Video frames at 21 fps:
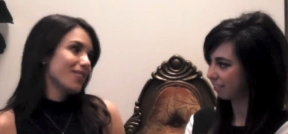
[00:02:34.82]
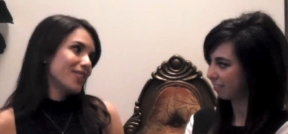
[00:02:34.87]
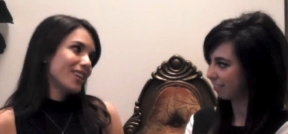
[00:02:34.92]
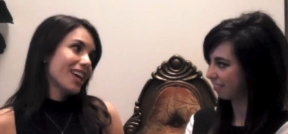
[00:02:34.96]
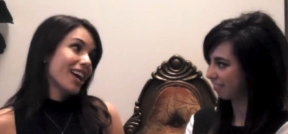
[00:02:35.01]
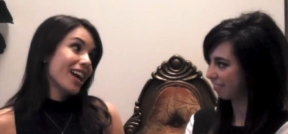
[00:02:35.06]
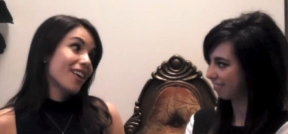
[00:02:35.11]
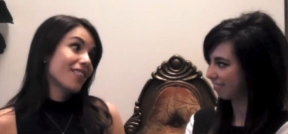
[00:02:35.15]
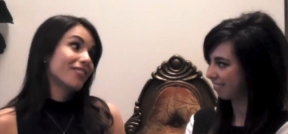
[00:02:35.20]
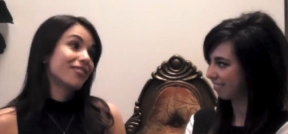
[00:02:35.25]
Speaker 1: We
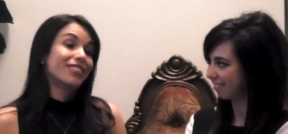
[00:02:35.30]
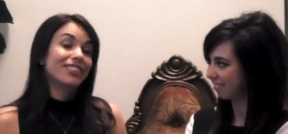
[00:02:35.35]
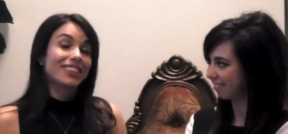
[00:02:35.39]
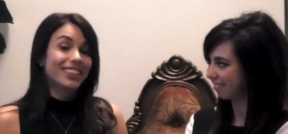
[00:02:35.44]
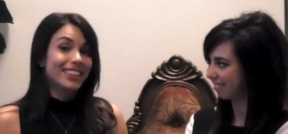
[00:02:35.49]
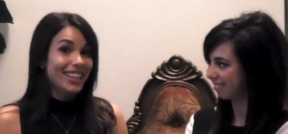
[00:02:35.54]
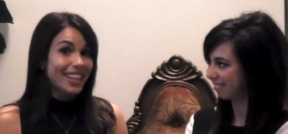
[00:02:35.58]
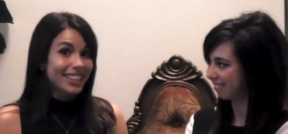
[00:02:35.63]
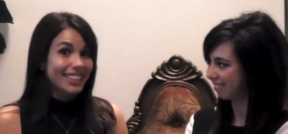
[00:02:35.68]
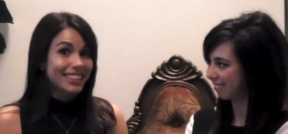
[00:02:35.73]
have
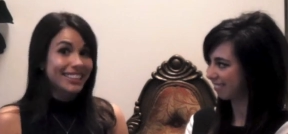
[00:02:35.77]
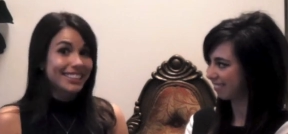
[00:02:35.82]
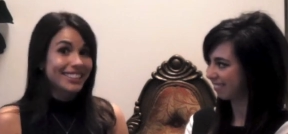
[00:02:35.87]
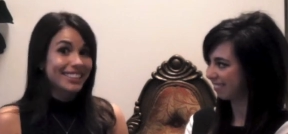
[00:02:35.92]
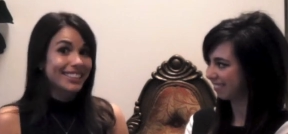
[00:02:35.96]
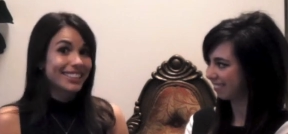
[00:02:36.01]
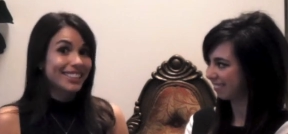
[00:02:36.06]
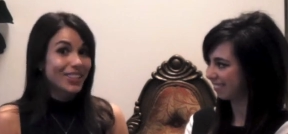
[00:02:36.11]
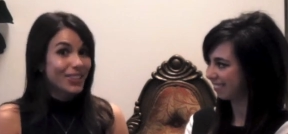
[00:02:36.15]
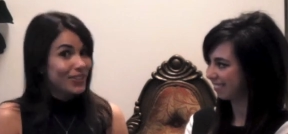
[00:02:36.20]
lots
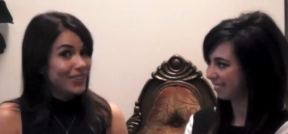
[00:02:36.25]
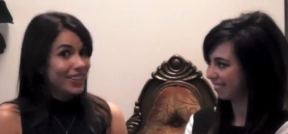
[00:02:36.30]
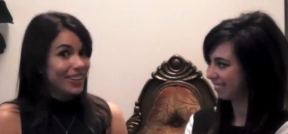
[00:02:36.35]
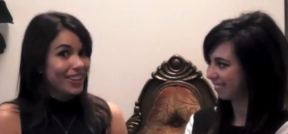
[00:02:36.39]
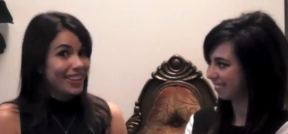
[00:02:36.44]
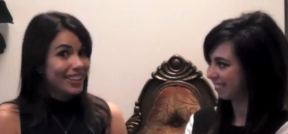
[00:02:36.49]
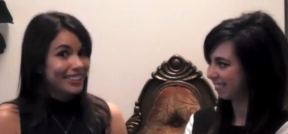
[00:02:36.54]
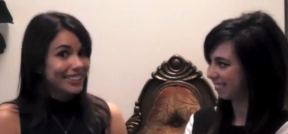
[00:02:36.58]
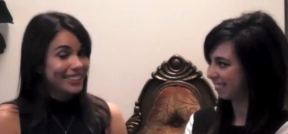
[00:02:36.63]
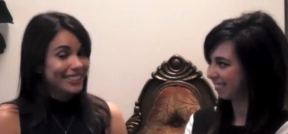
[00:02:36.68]
going
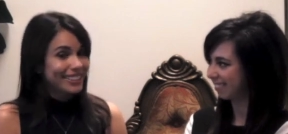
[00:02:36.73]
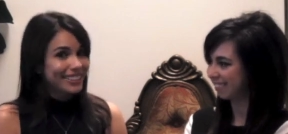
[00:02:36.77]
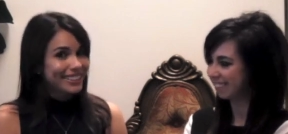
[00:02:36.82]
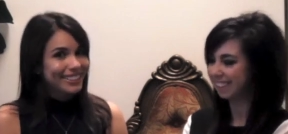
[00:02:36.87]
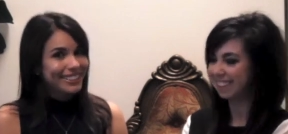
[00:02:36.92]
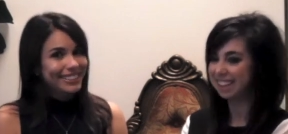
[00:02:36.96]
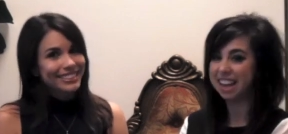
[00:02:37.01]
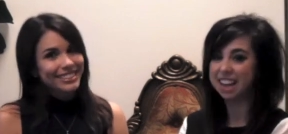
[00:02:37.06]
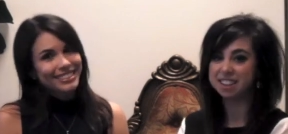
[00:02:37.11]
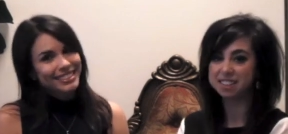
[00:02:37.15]
on.
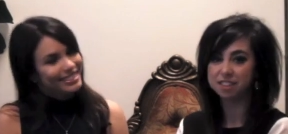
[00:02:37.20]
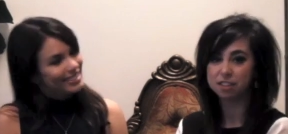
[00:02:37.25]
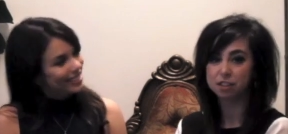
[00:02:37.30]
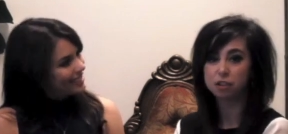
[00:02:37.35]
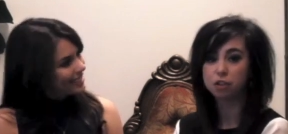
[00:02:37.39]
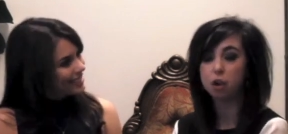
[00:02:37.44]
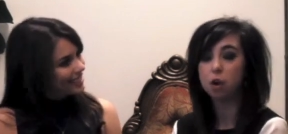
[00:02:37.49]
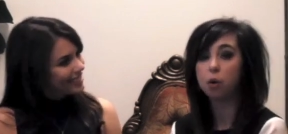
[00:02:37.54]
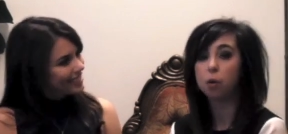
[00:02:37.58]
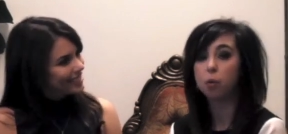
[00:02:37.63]
Speaker 2: Yes,
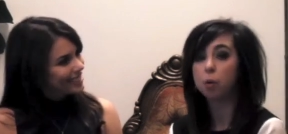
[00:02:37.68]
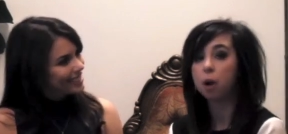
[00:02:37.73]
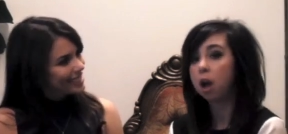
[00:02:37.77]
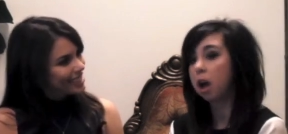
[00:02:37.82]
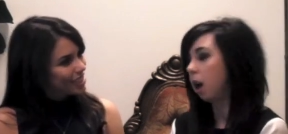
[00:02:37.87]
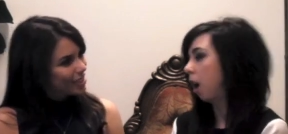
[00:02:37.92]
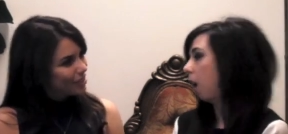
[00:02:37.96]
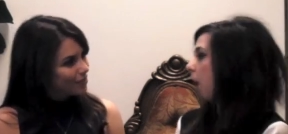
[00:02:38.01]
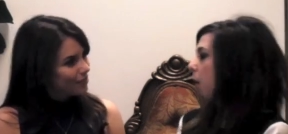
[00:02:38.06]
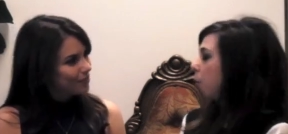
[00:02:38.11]
so
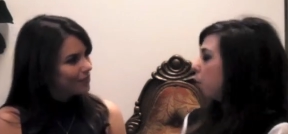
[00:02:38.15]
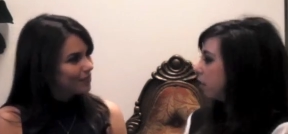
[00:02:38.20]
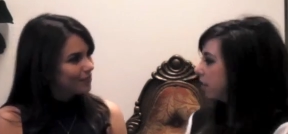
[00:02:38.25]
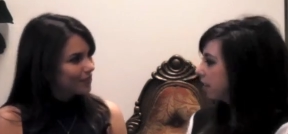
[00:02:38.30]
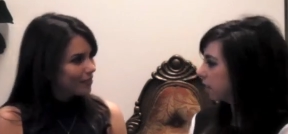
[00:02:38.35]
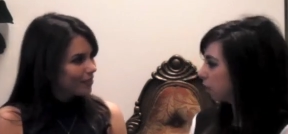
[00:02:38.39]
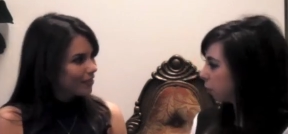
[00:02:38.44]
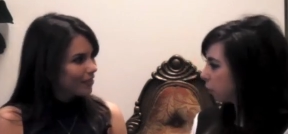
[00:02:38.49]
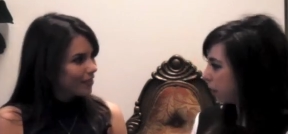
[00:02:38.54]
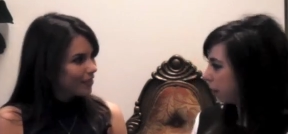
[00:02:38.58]

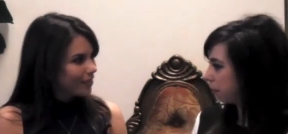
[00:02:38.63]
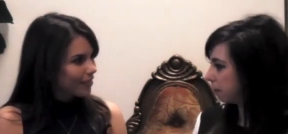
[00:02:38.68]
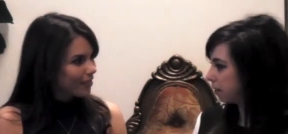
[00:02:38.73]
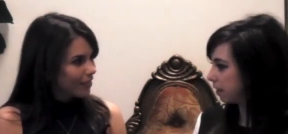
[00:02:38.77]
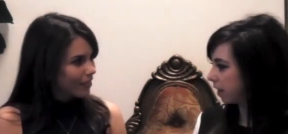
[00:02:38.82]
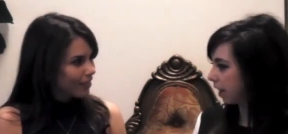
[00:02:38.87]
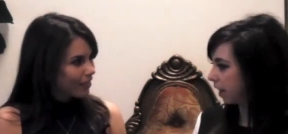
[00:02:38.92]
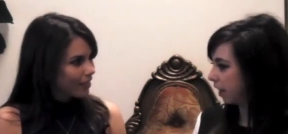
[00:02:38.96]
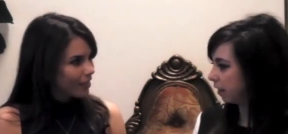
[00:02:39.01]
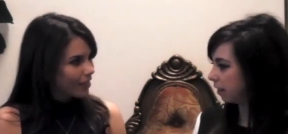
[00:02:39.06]
what's the
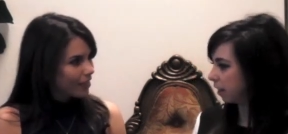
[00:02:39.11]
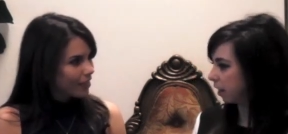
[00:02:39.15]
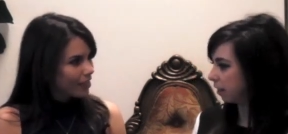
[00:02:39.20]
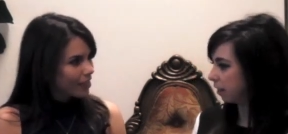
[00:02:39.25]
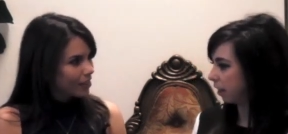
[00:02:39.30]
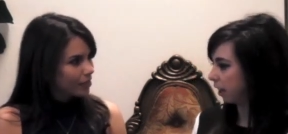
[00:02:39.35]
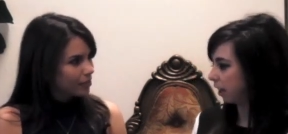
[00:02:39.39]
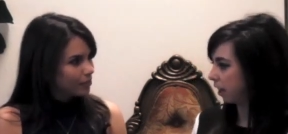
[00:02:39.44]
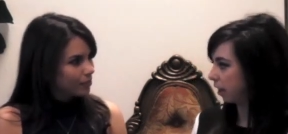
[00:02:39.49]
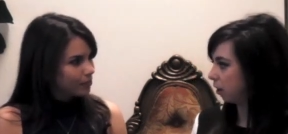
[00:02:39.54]
website that
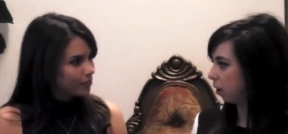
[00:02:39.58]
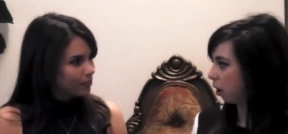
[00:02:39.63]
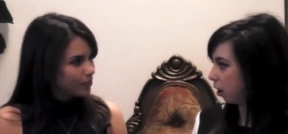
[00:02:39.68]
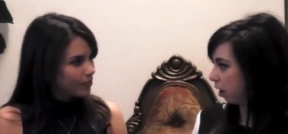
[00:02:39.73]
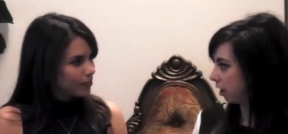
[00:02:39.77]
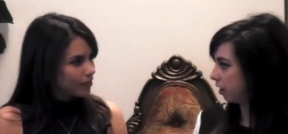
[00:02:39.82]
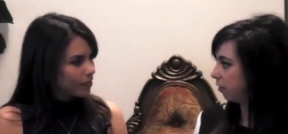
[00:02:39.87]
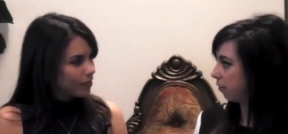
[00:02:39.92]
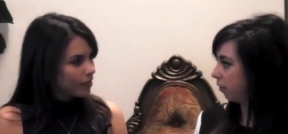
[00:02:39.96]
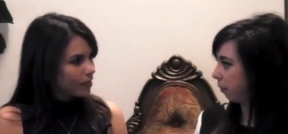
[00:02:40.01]
they can
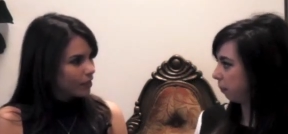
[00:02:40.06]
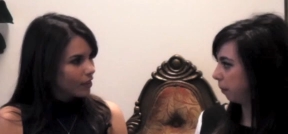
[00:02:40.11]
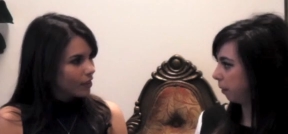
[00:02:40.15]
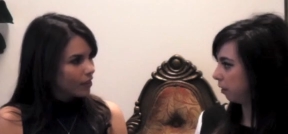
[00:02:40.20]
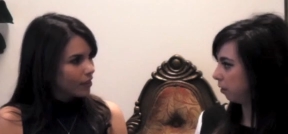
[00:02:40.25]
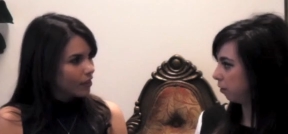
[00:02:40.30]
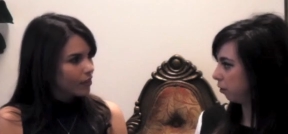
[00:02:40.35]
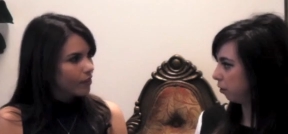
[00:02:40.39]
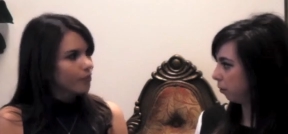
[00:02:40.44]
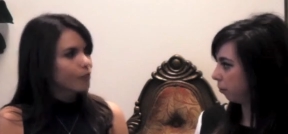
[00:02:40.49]

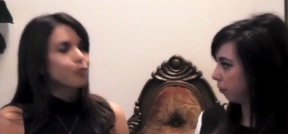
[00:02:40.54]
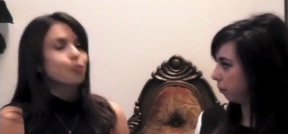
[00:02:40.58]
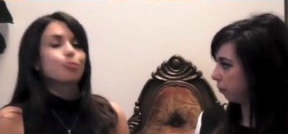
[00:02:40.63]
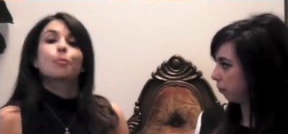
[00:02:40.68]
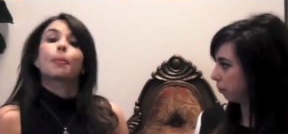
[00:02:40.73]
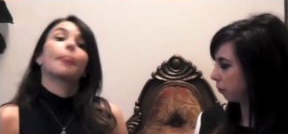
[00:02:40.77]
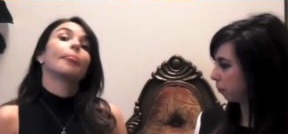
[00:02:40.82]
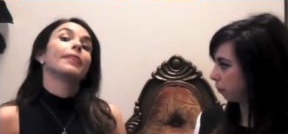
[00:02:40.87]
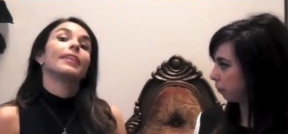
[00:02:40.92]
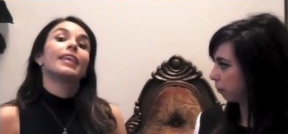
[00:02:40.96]
RSVP to?
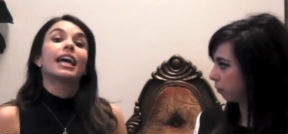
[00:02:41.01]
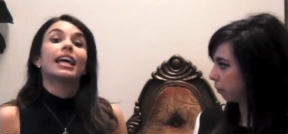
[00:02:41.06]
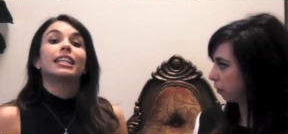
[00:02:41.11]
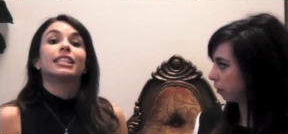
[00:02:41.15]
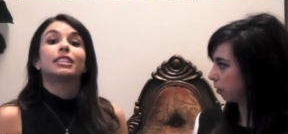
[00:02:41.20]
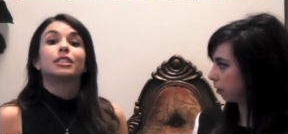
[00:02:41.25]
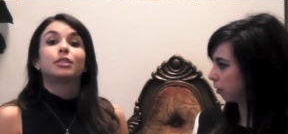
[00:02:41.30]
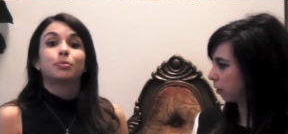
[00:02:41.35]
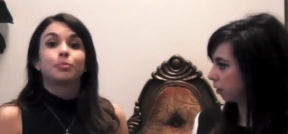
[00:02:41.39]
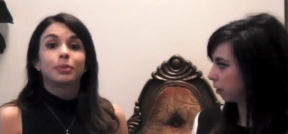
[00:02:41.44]

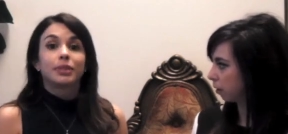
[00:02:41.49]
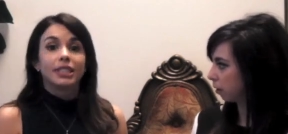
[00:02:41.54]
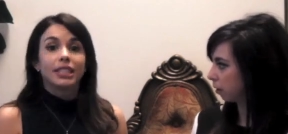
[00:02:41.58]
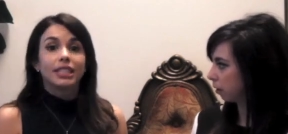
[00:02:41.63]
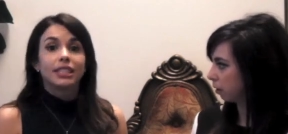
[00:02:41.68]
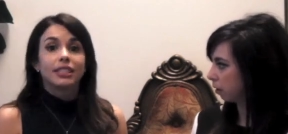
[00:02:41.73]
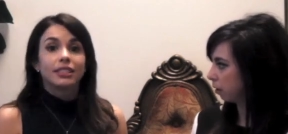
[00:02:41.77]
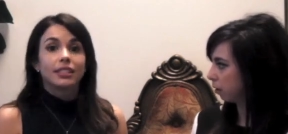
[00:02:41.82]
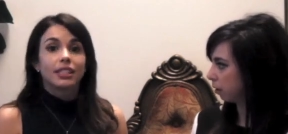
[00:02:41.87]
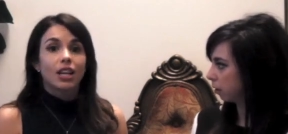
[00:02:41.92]
Speaker 1: Yes,
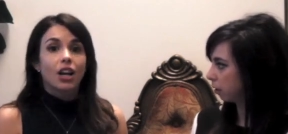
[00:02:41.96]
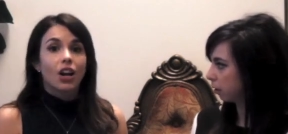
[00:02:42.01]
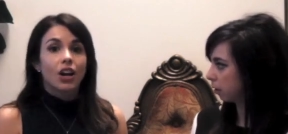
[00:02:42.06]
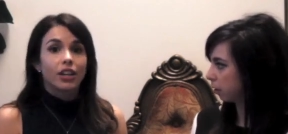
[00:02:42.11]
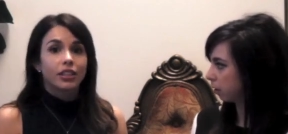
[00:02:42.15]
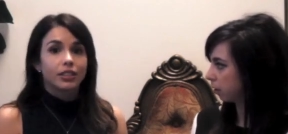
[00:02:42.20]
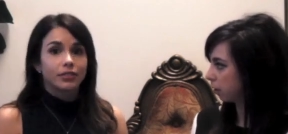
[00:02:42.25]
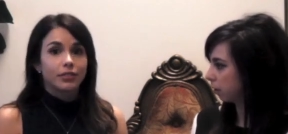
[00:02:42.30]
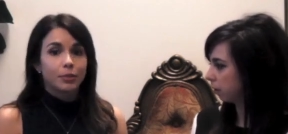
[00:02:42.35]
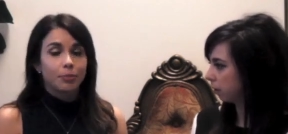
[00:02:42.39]
please
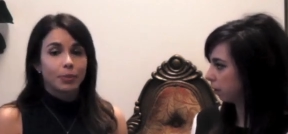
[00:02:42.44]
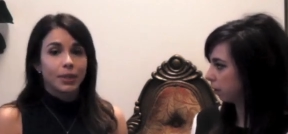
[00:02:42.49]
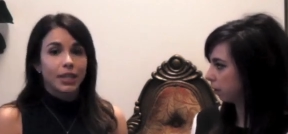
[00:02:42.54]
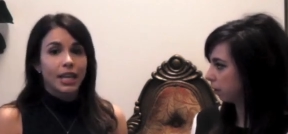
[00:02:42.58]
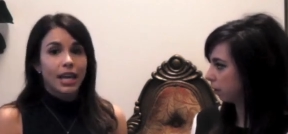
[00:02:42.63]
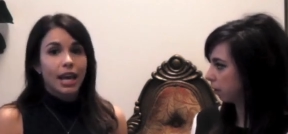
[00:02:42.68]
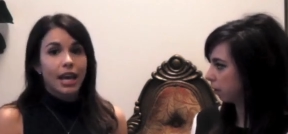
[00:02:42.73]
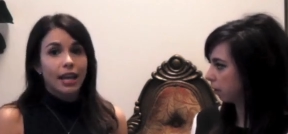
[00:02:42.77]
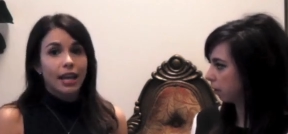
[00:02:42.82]
RSVP